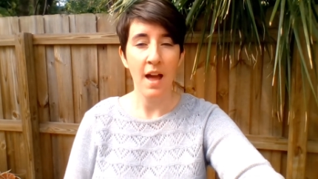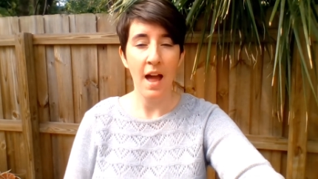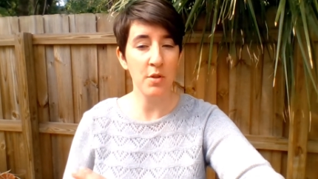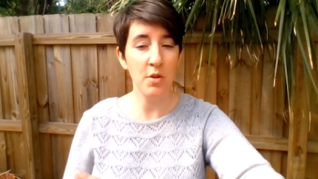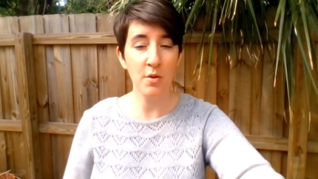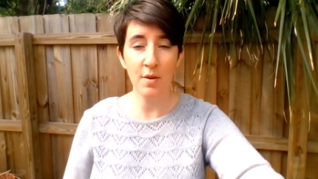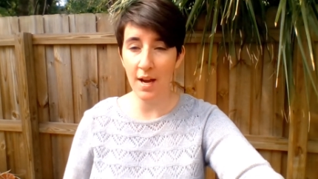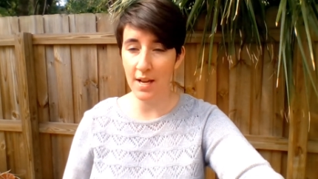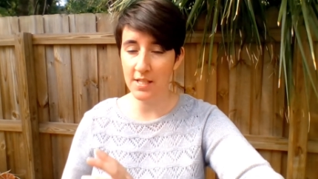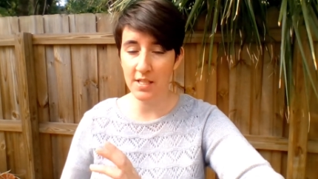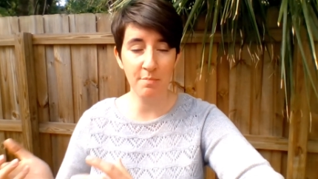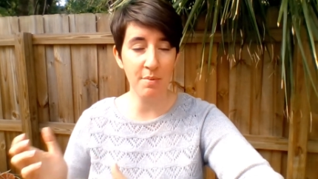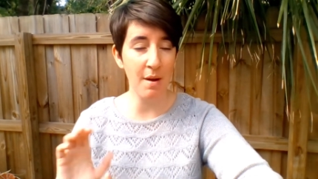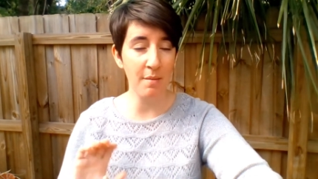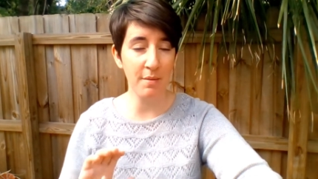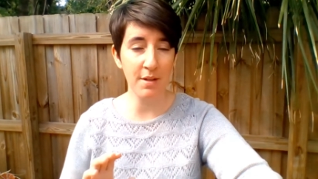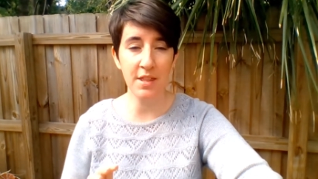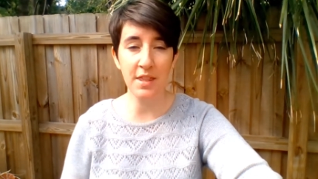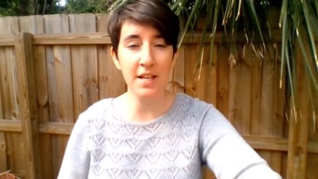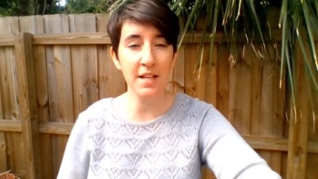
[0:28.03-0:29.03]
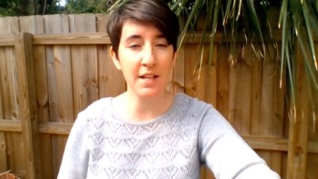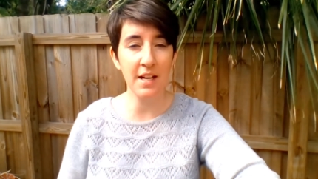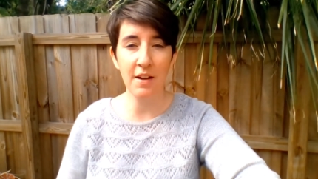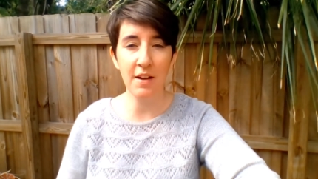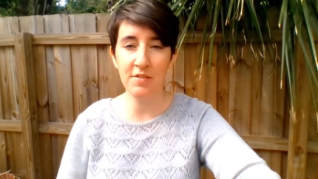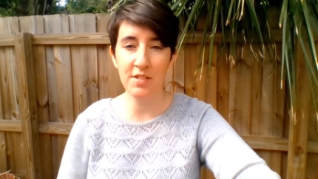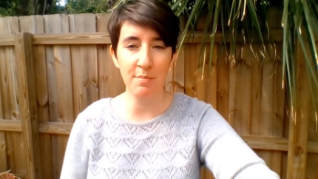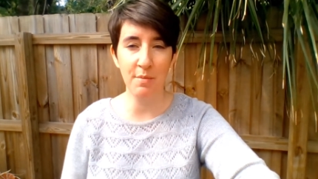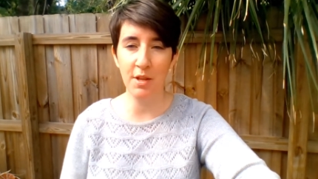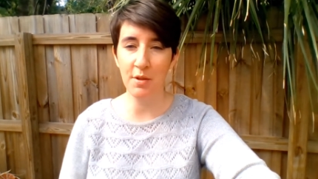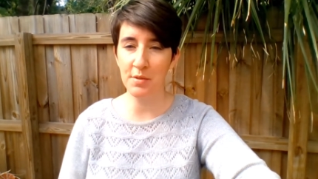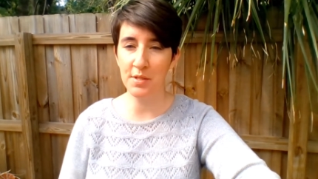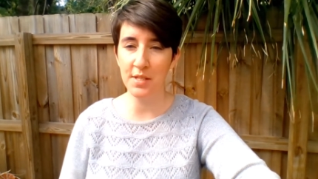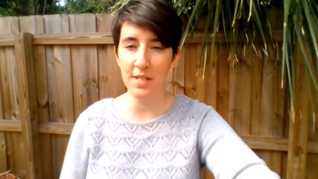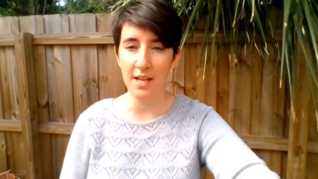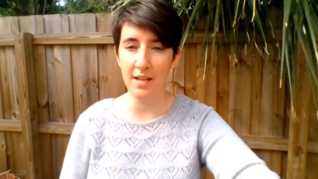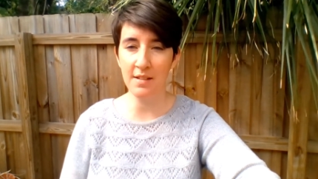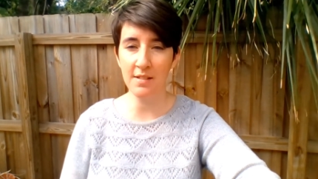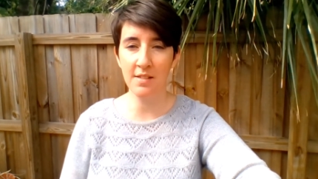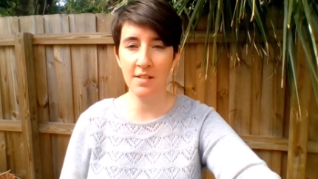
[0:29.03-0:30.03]
You guys can probably think of some of those
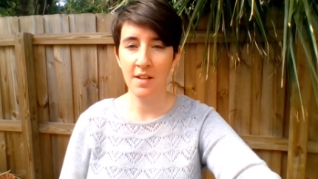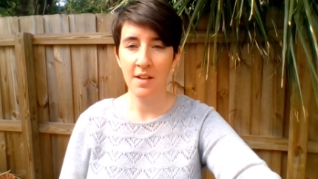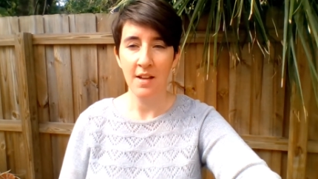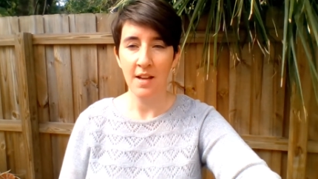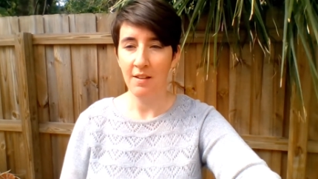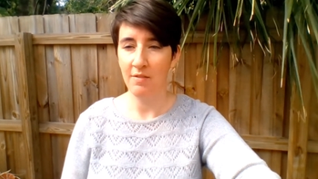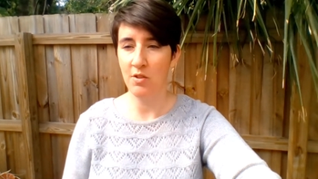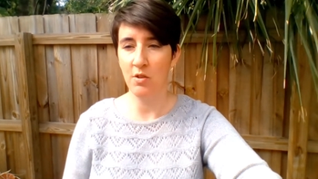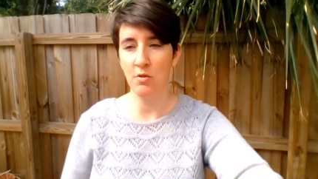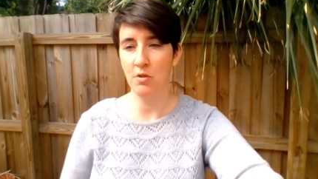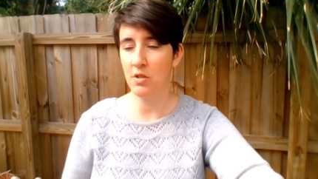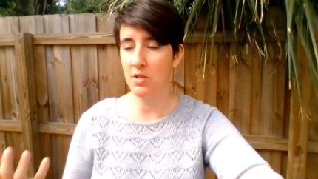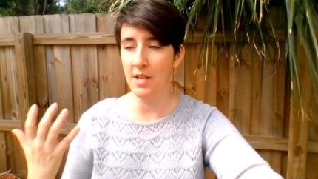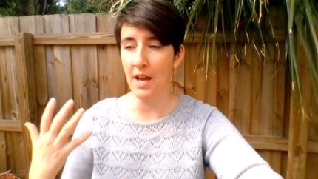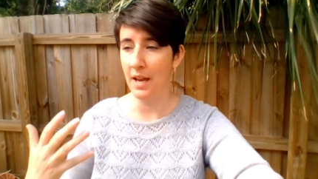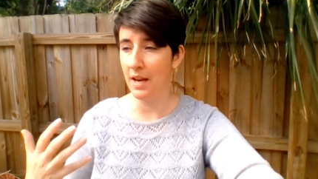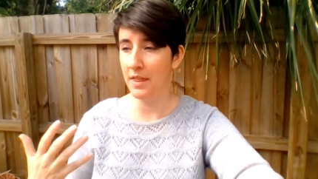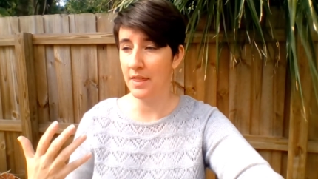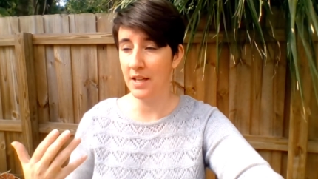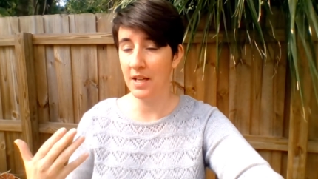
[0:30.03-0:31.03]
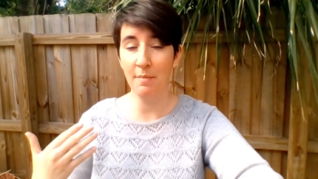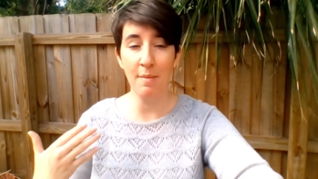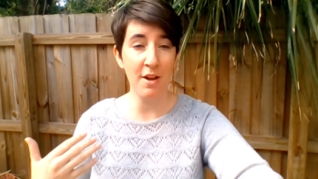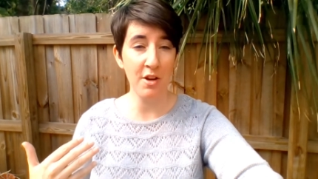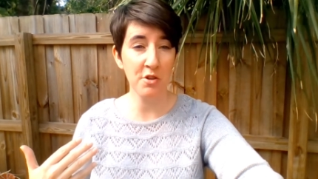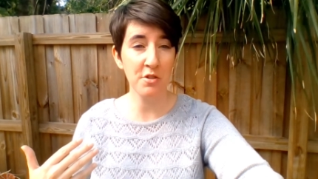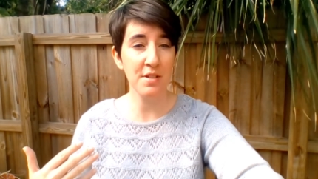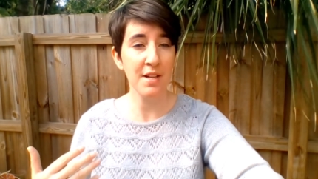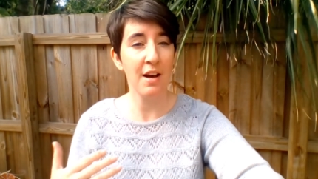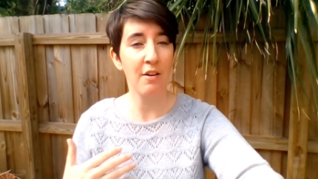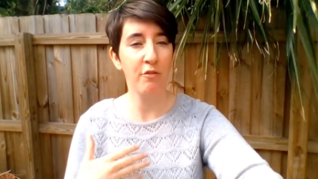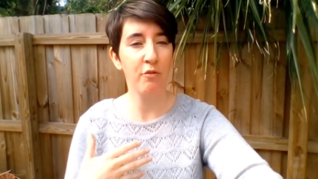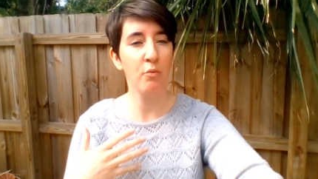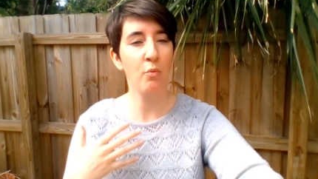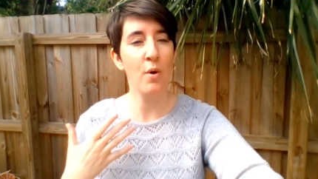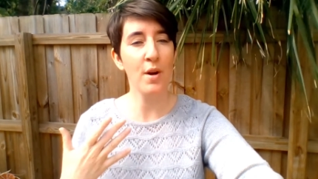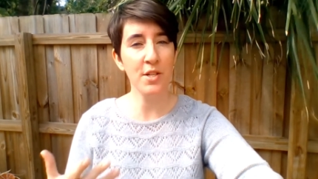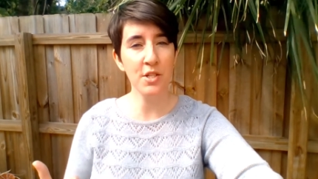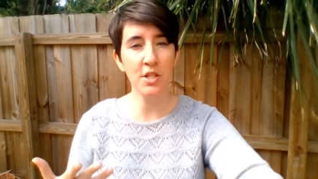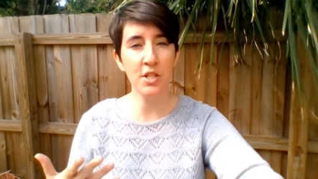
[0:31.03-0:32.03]
things. You just kind of think about yourself.
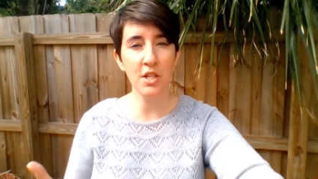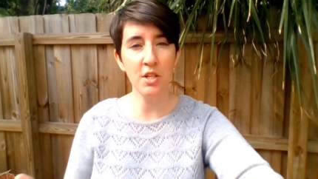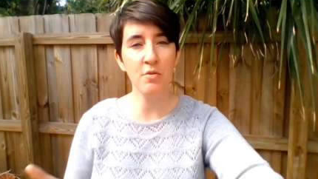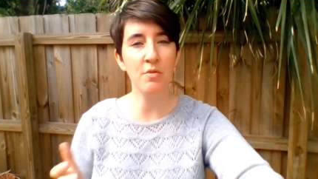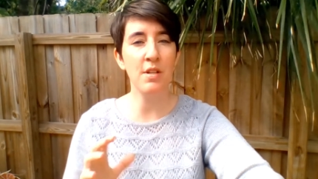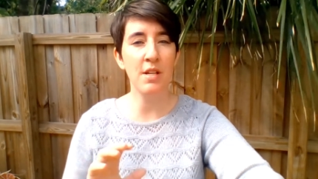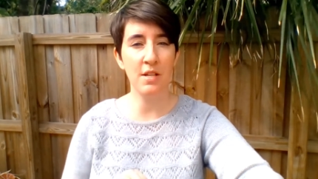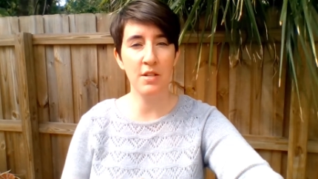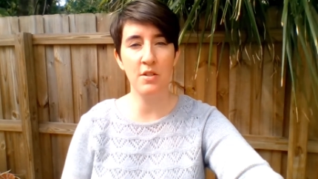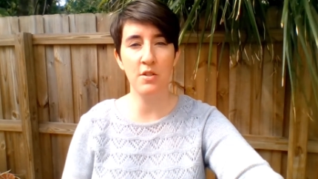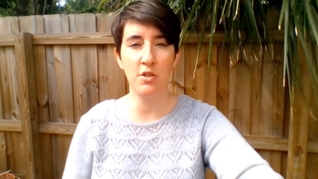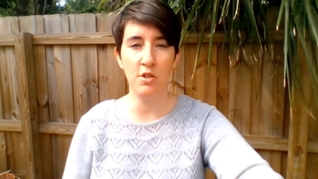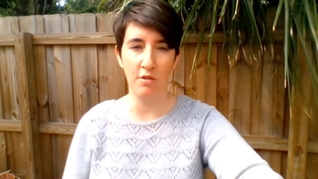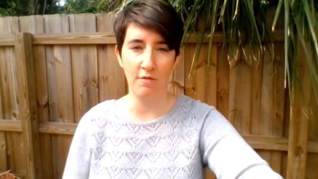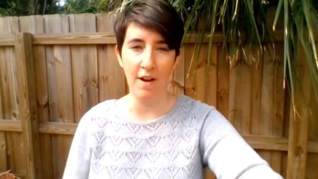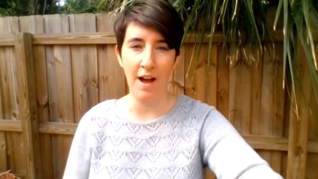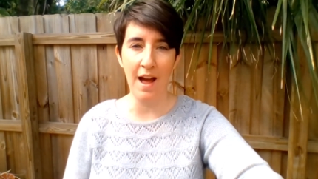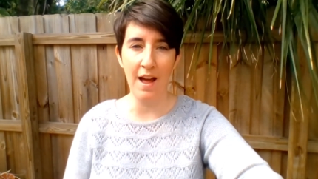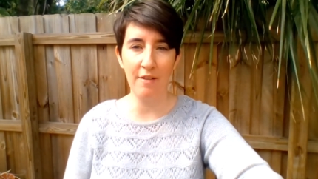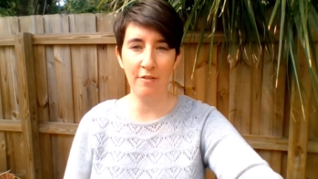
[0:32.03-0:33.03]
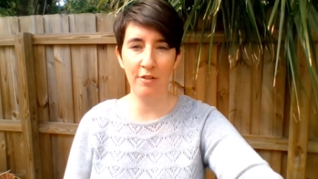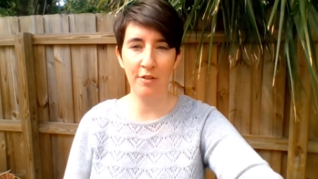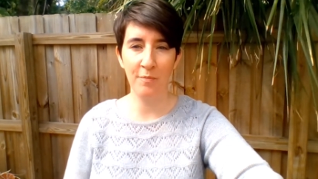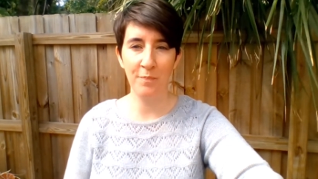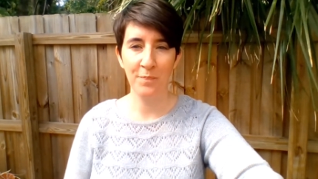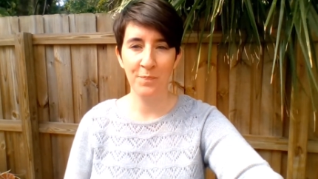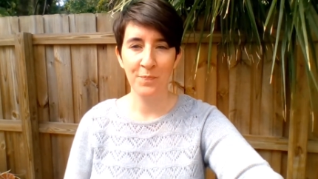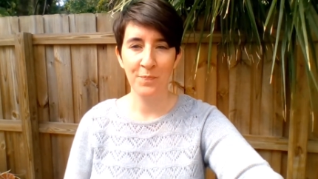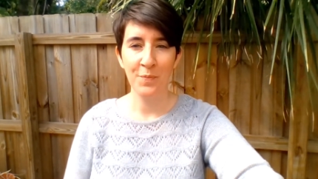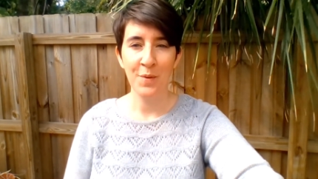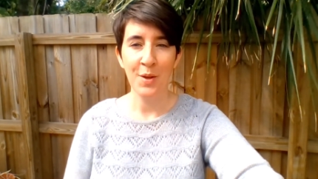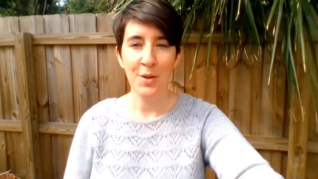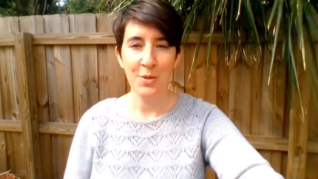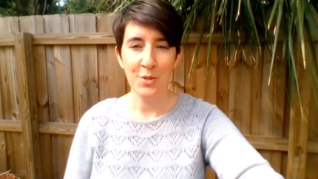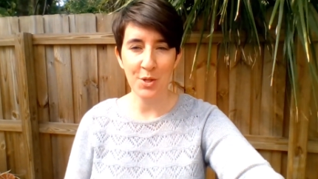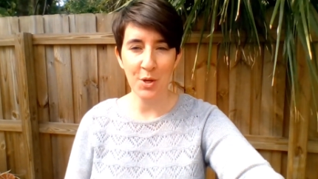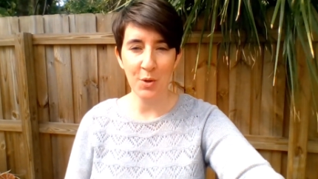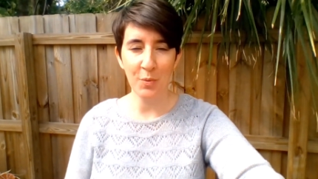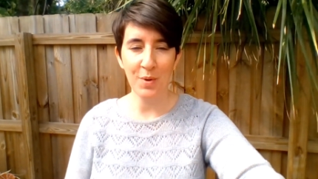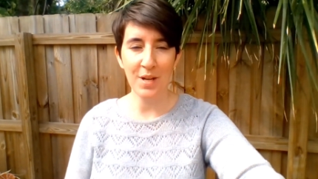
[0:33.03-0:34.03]
What do you need to survive?
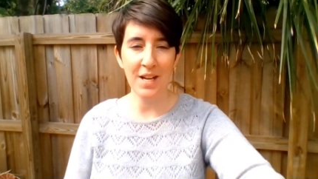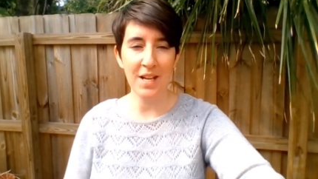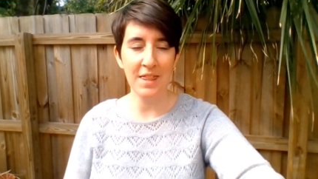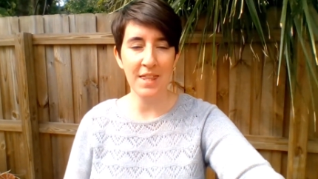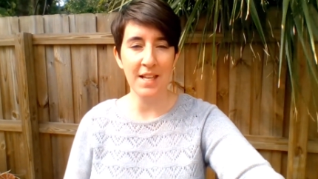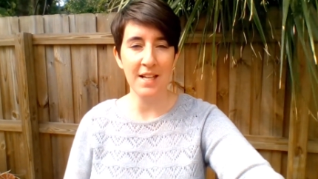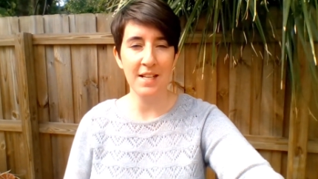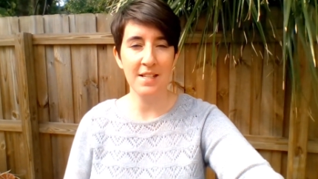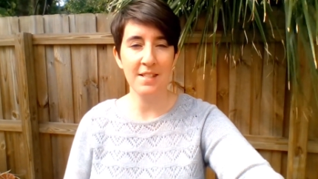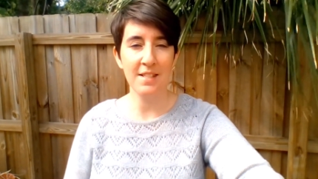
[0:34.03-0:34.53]
So we need things